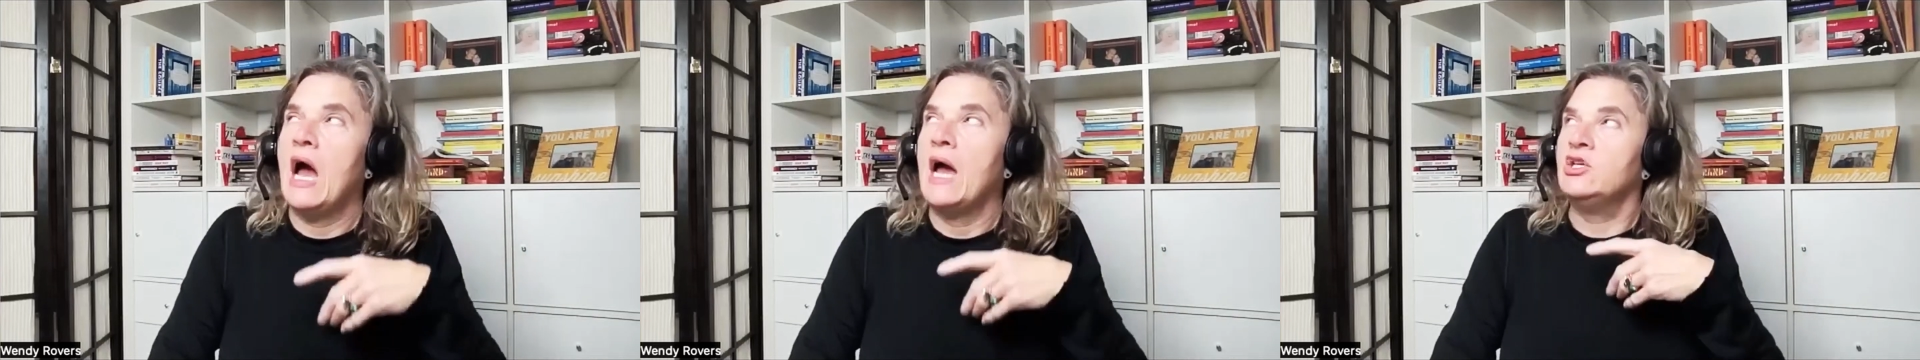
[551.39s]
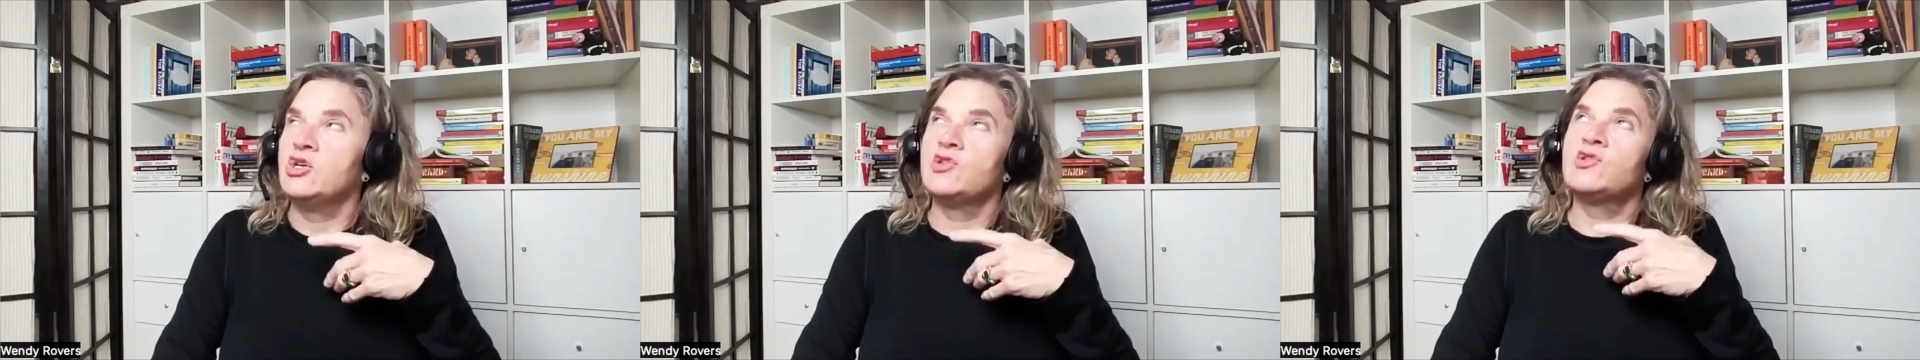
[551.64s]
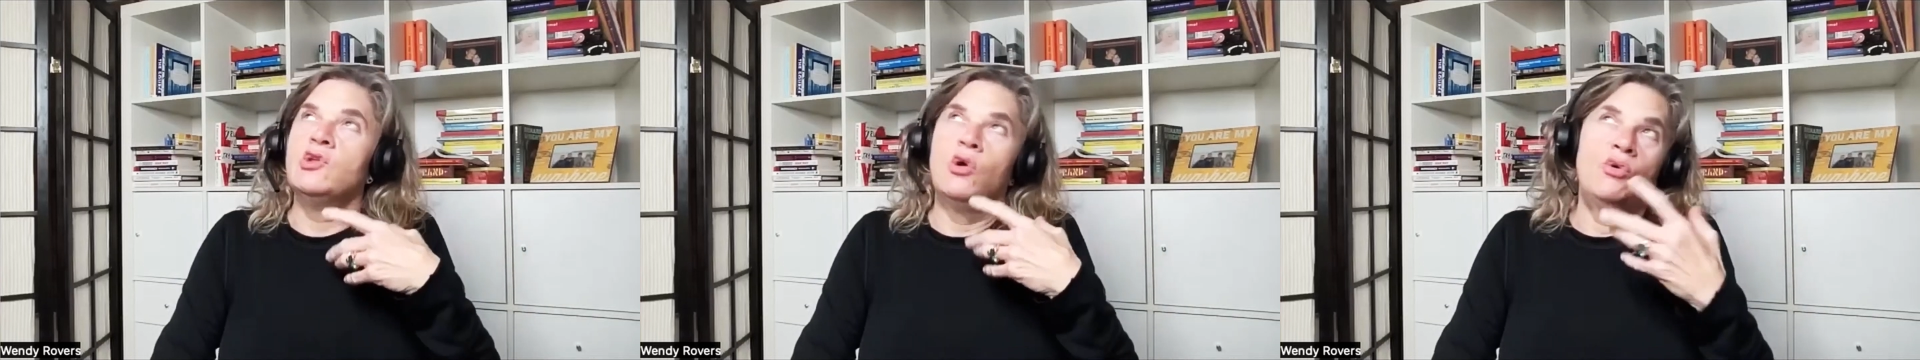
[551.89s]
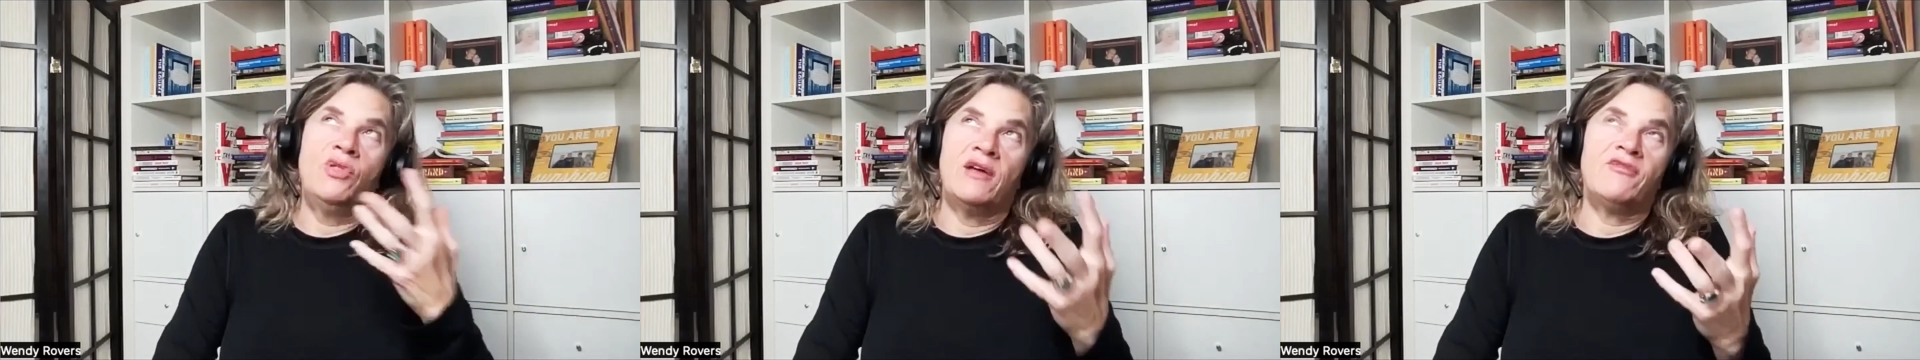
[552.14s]
I just
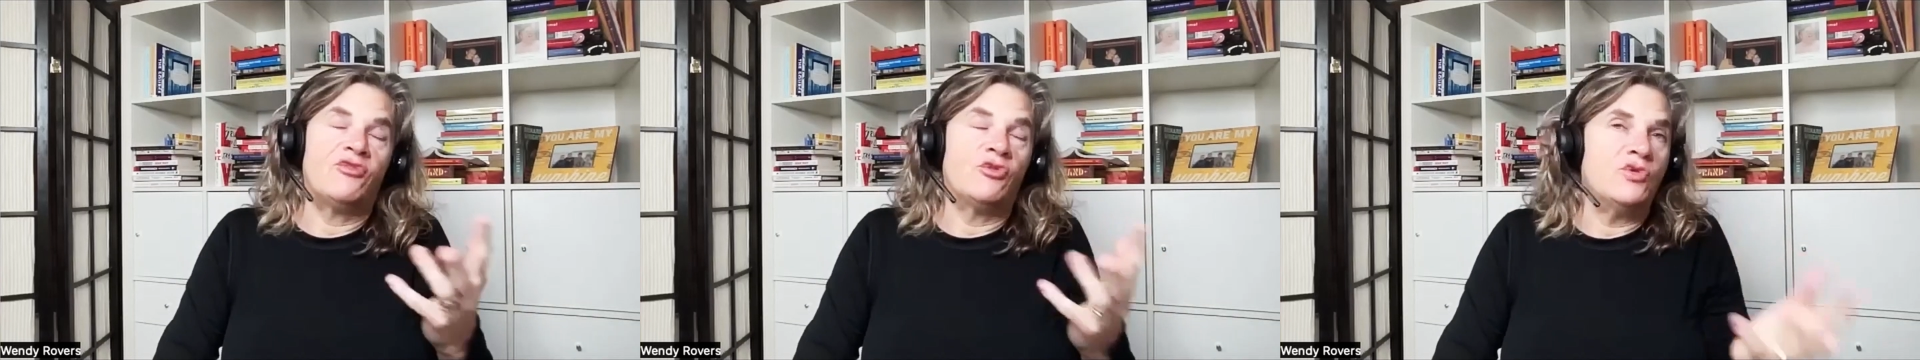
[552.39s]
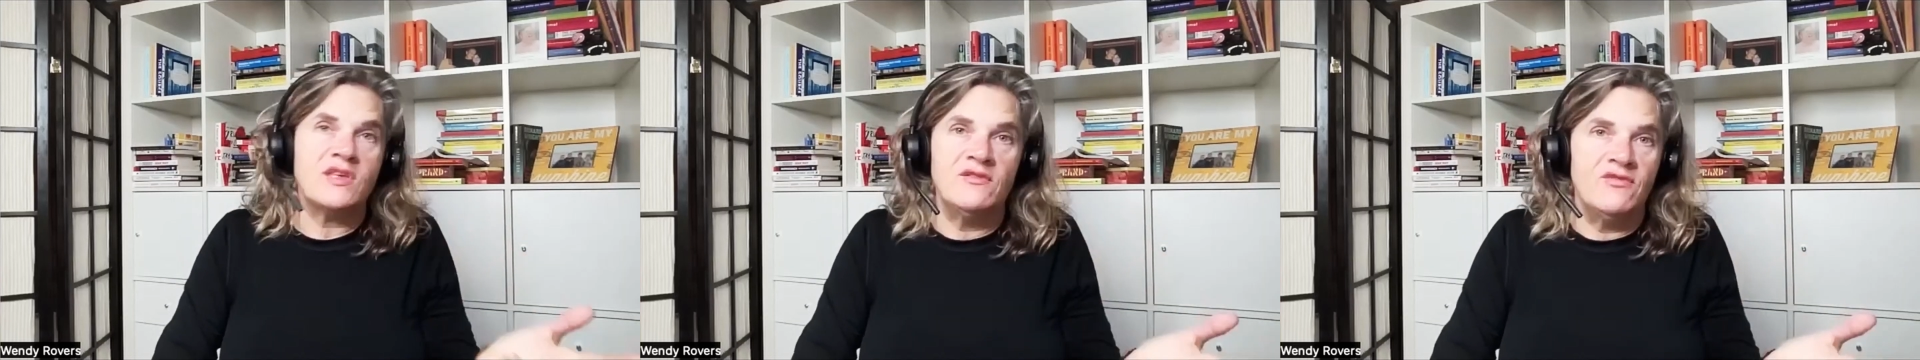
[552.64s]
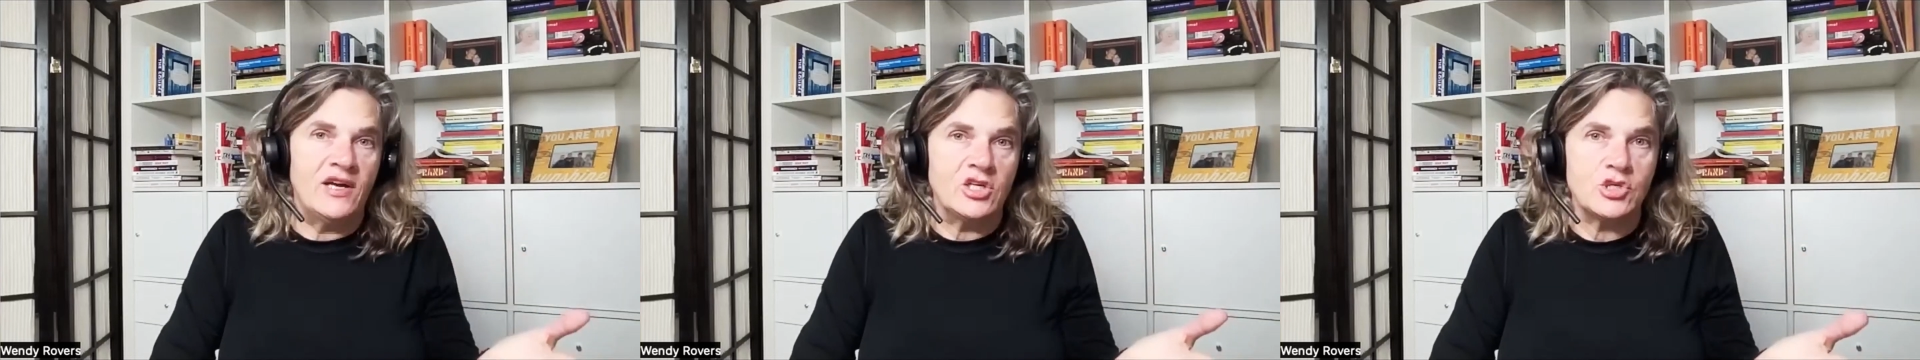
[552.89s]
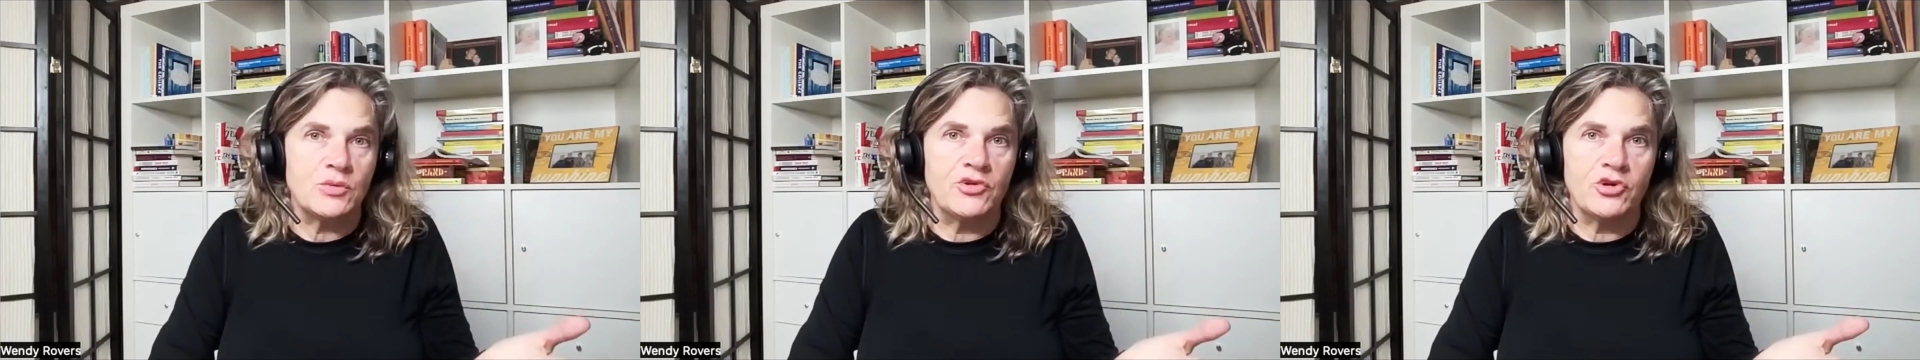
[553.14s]
know that fruits and
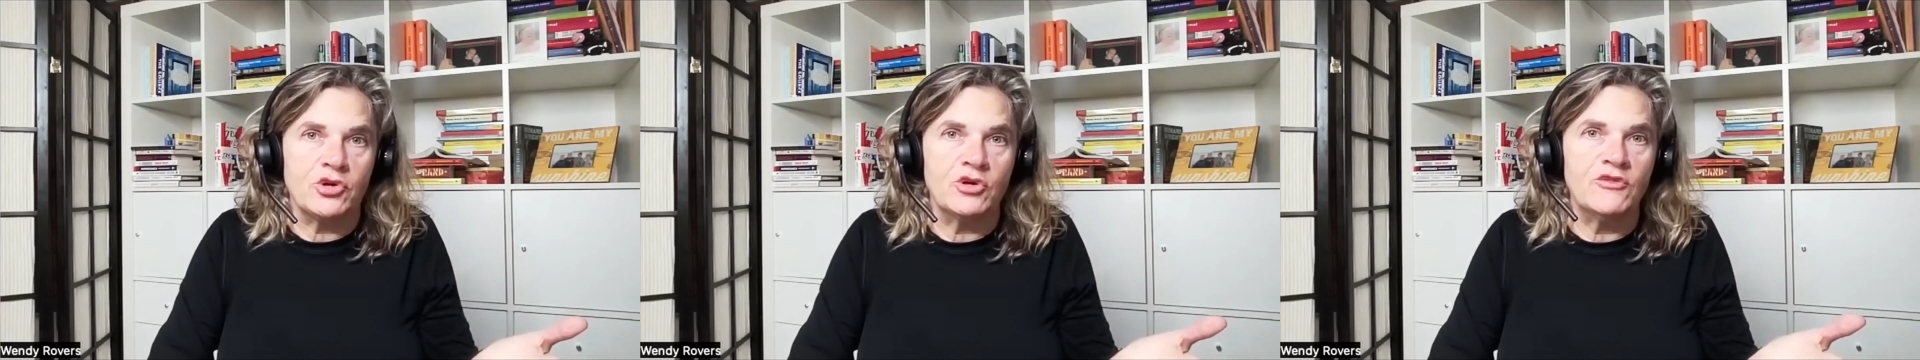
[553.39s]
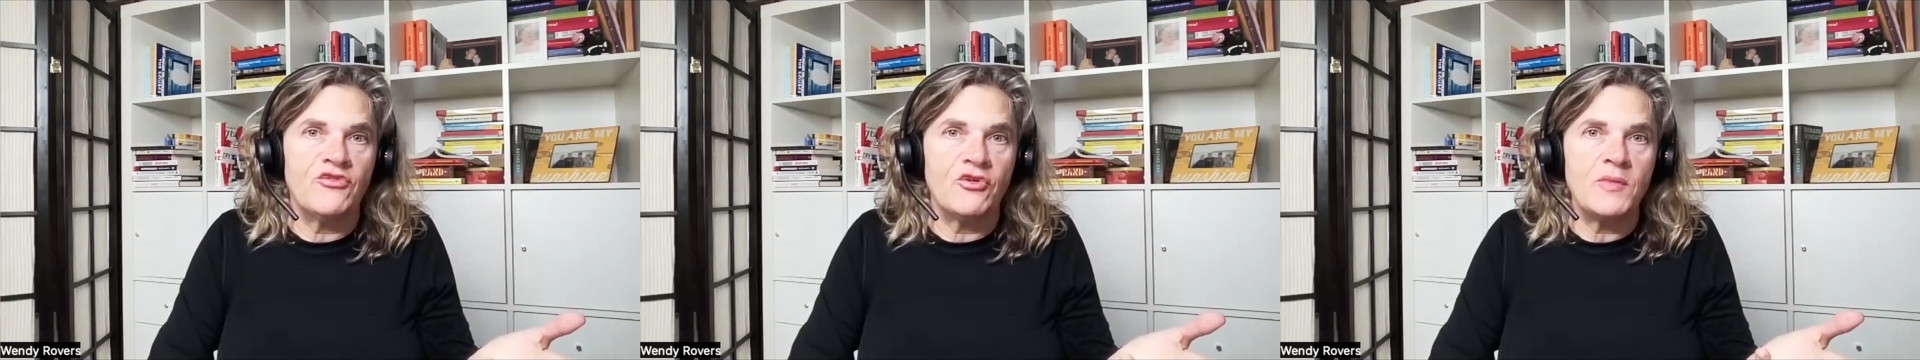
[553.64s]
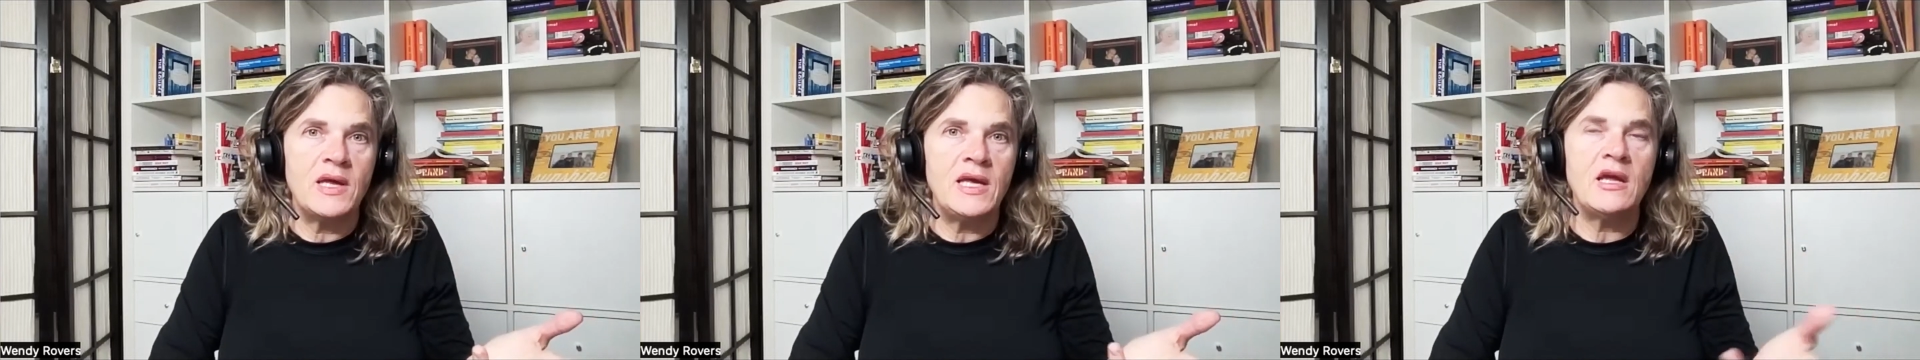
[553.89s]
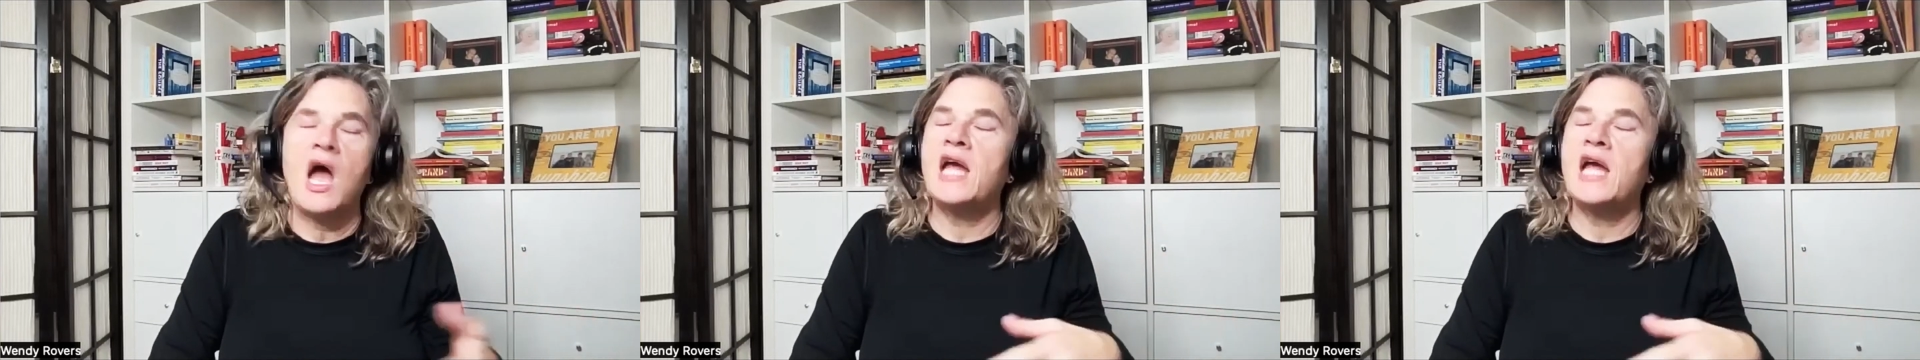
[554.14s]
vegetables are good for me.